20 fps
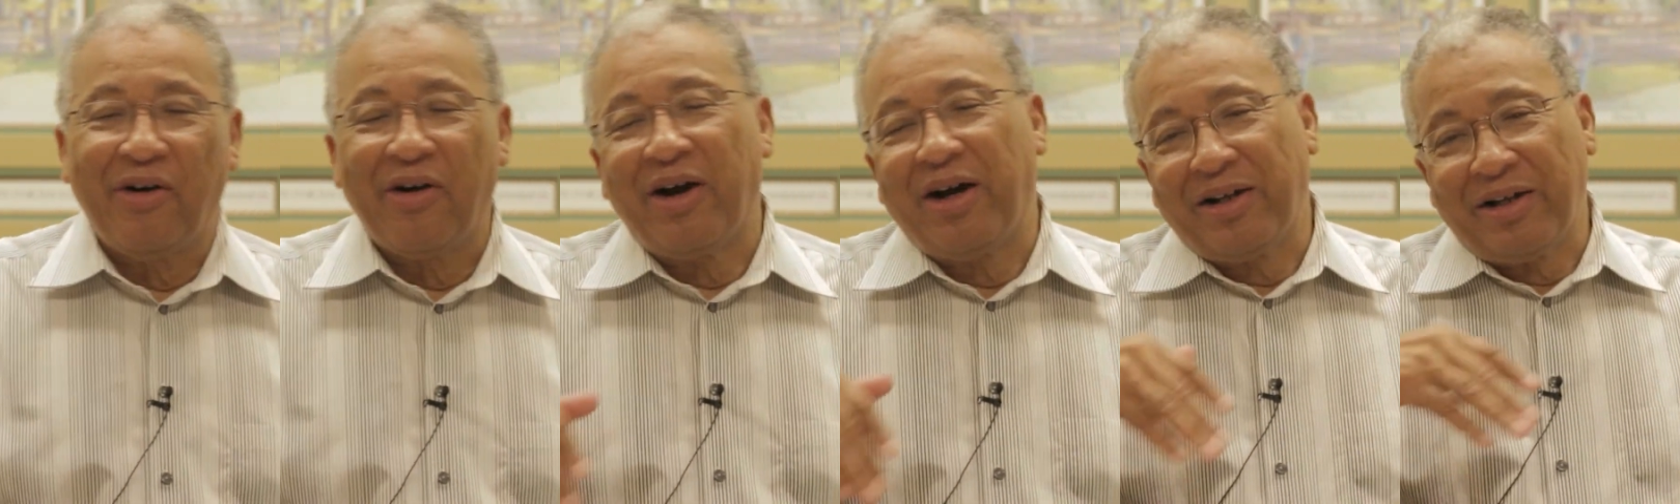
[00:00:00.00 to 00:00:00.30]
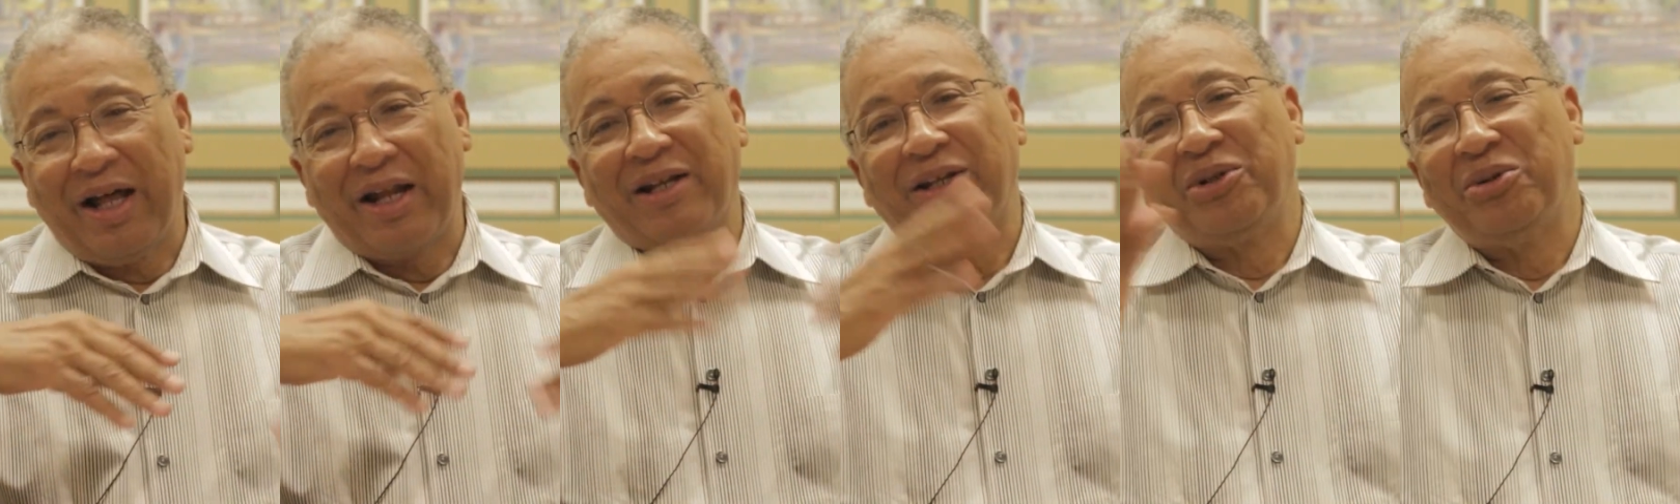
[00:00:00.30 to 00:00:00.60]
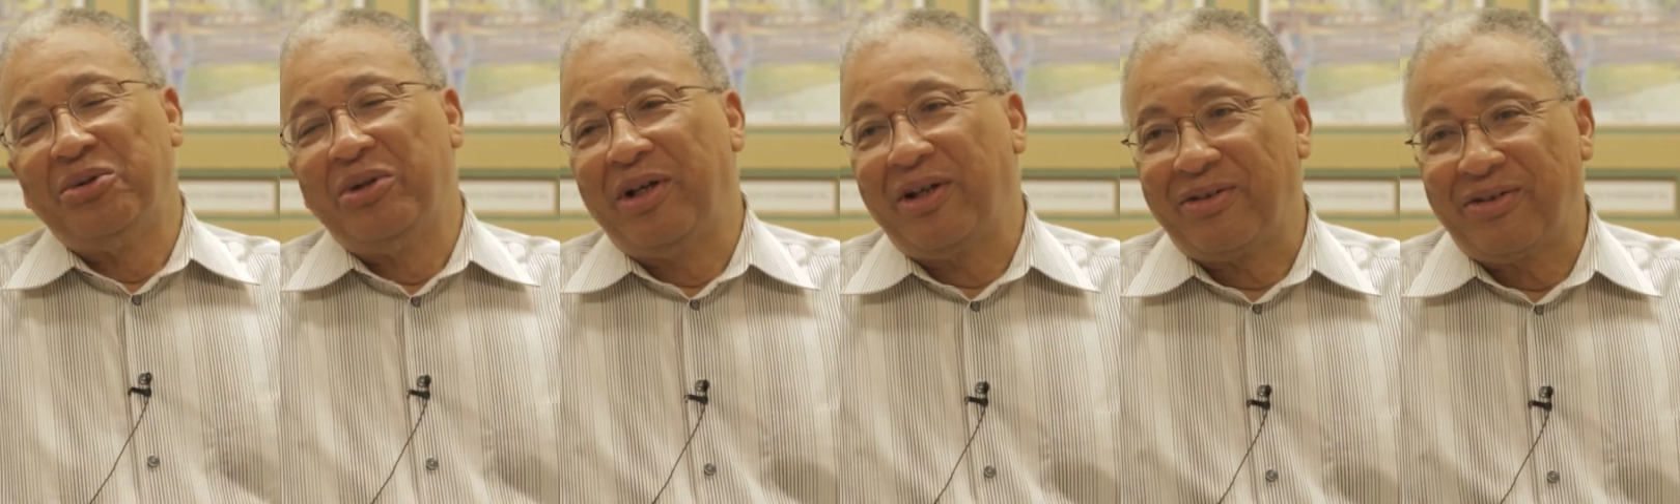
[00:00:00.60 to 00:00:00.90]
a lot of
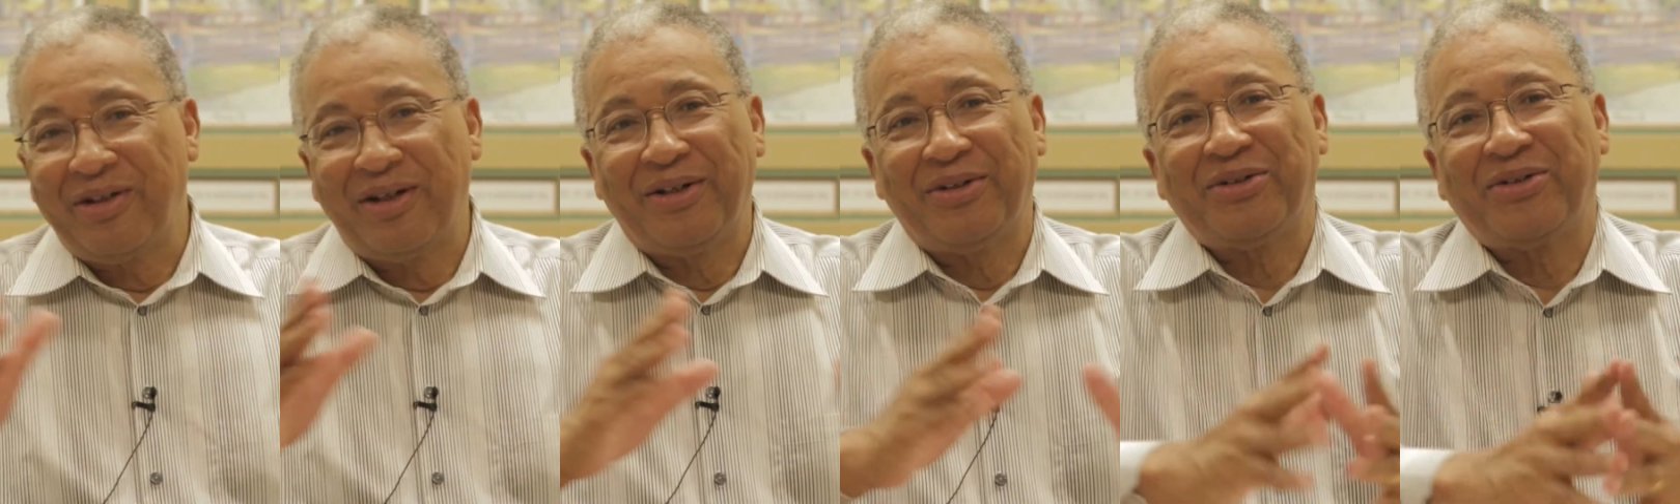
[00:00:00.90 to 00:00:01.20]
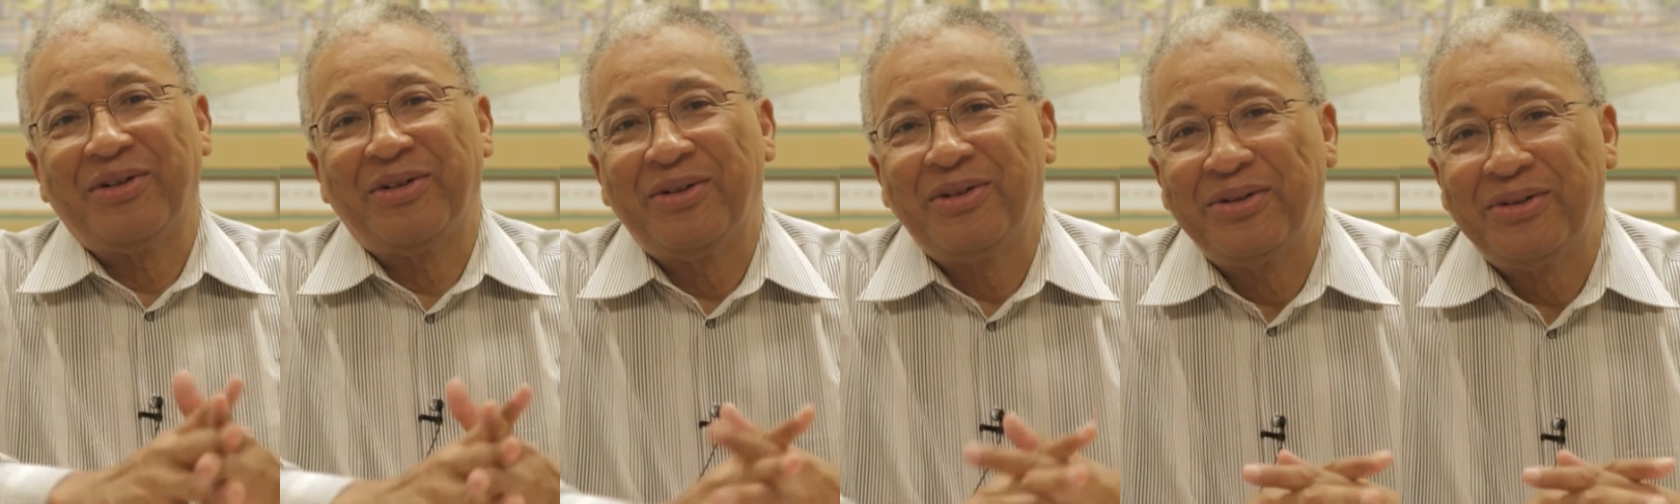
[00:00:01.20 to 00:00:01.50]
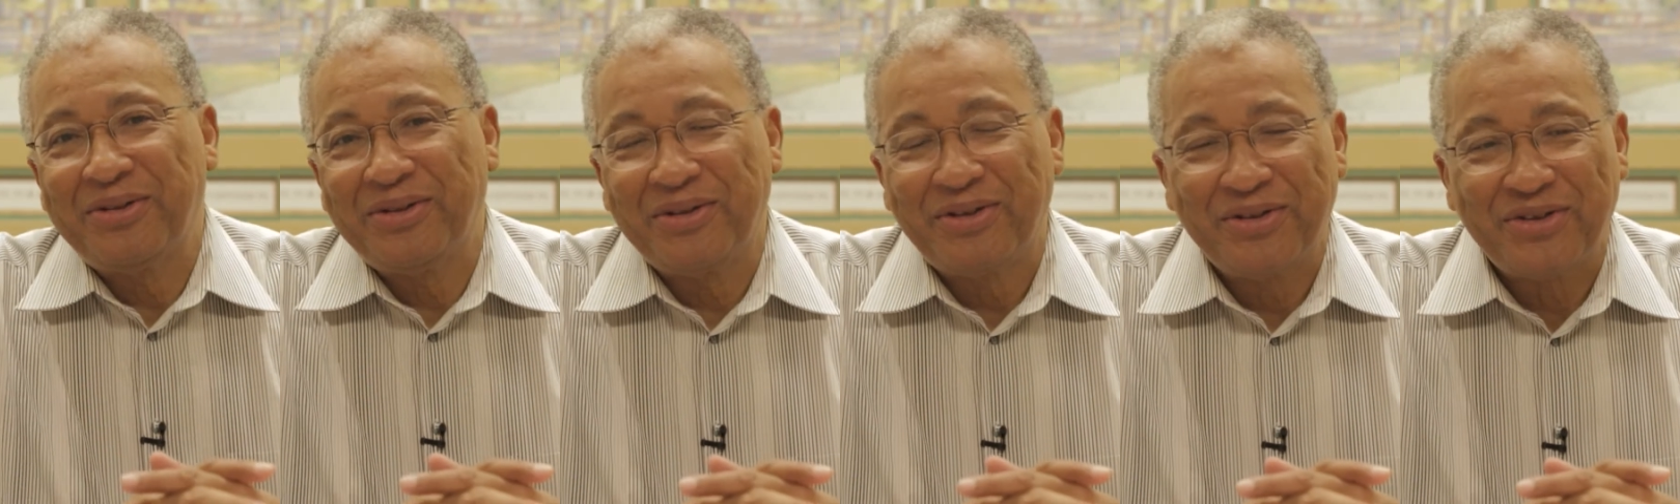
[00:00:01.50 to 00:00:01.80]
unique things
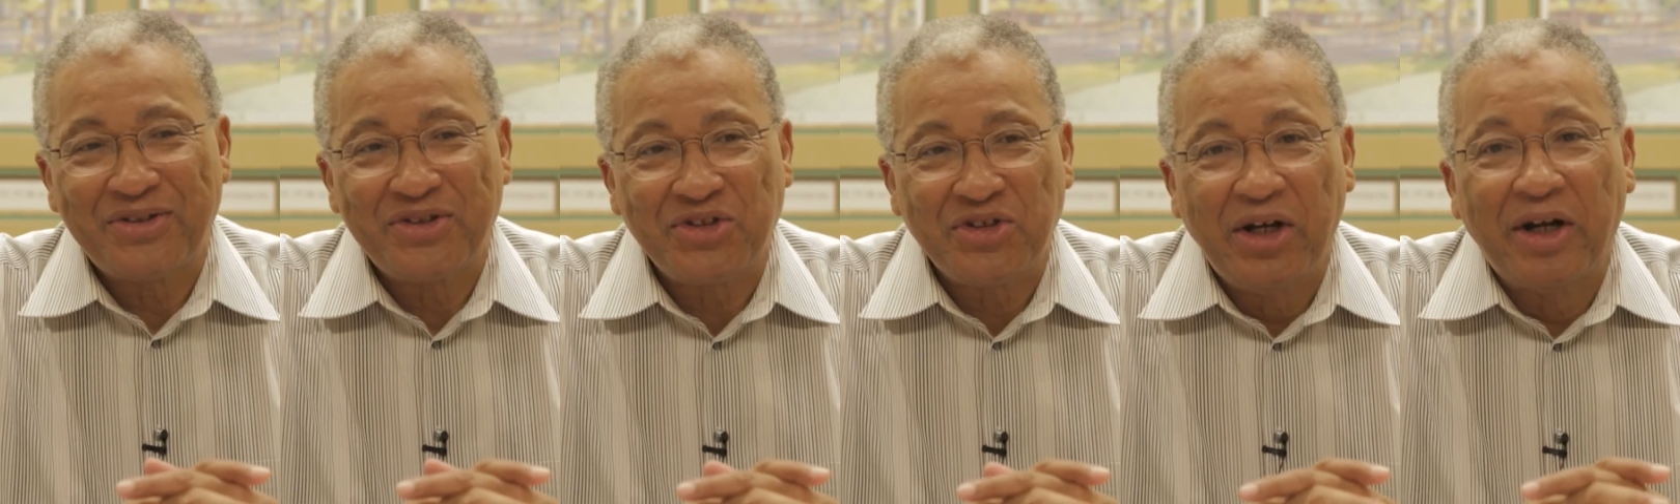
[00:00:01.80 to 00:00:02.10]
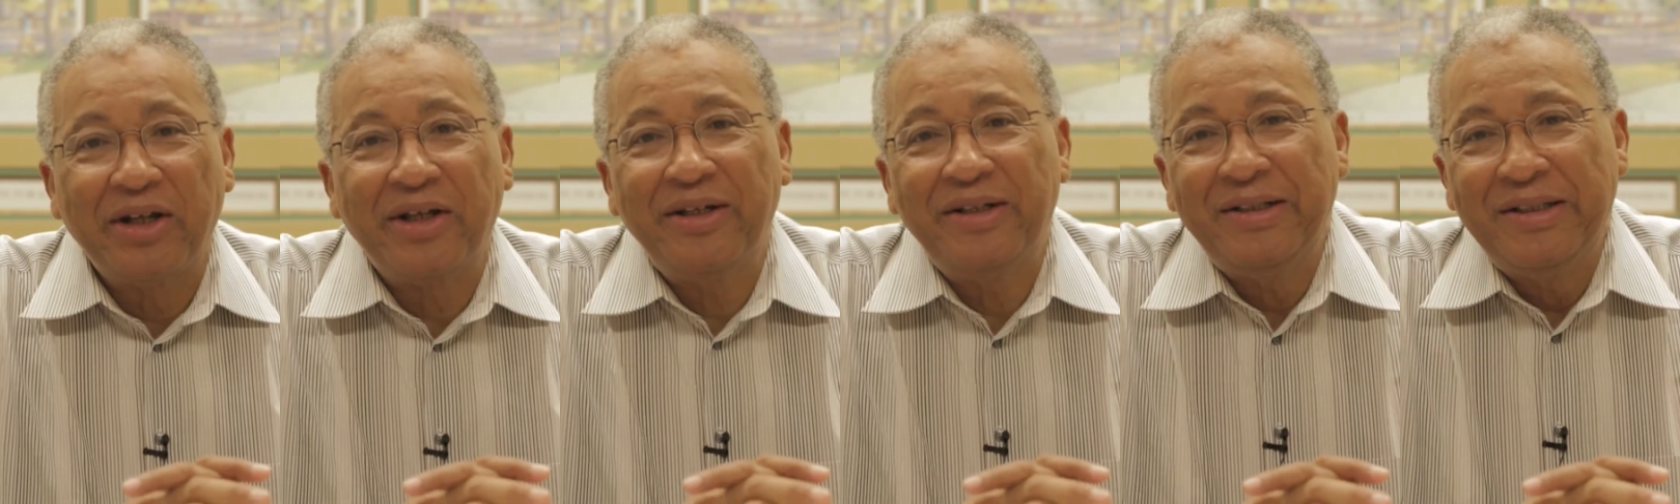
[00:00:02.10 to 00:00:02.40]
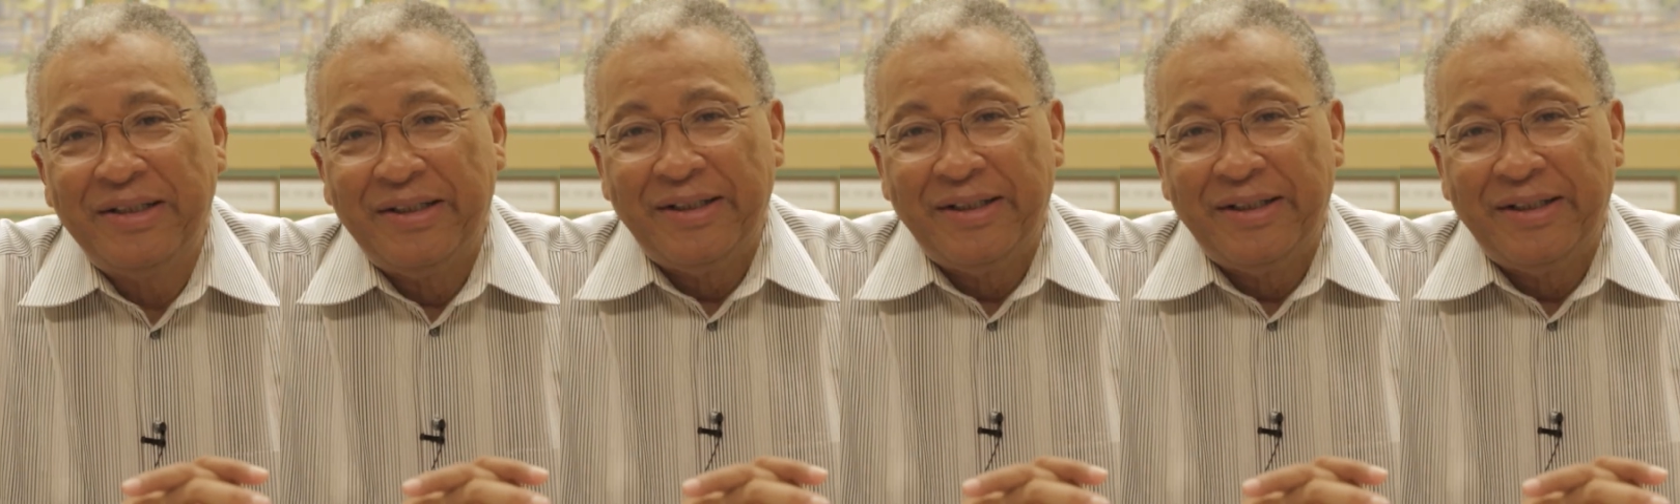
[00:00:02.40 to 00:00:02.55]
to the study.